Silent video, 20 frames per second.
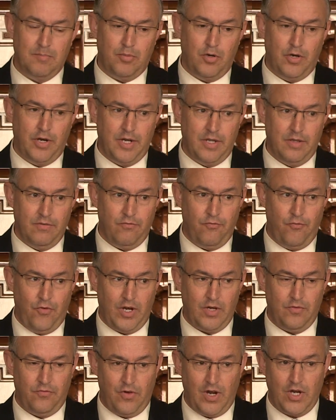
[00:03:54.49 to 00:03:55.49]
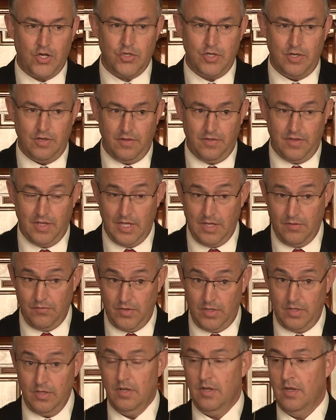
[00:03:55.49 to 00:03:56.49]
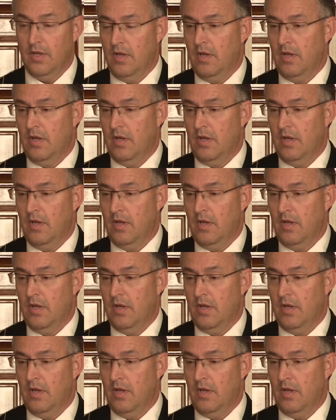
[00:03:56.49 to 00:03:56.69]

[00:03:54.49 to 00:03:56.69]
Party fraction in the evening